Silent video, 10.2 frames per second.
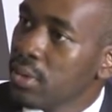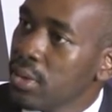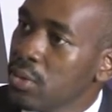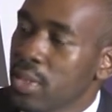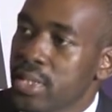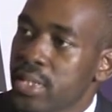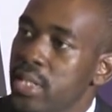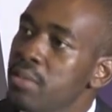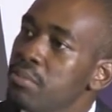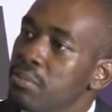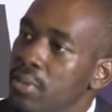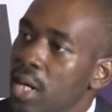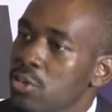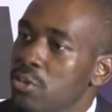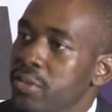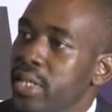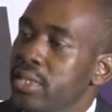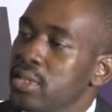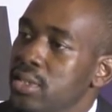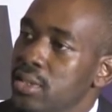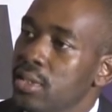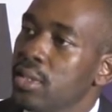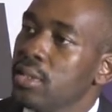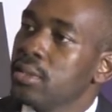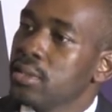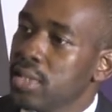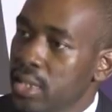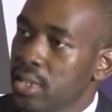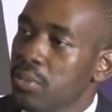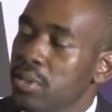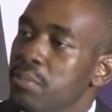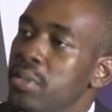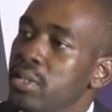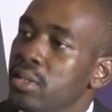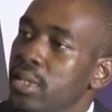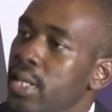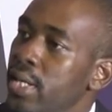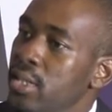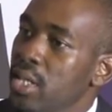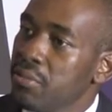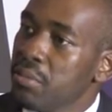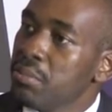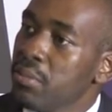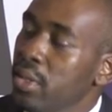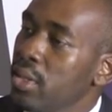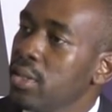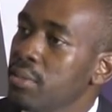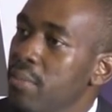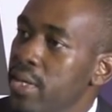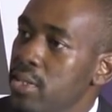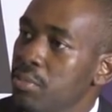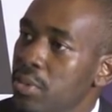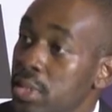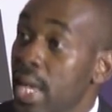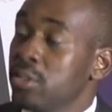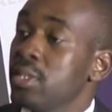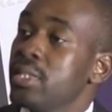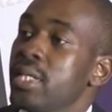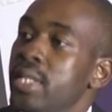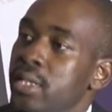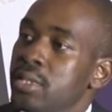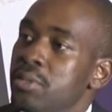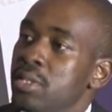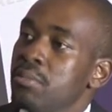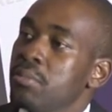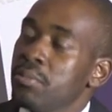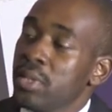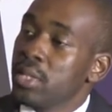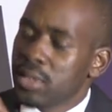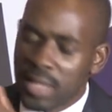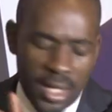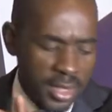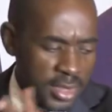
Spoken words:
It was him, out of courtesy, checking with me, and I gave him my response. He actually said that Minister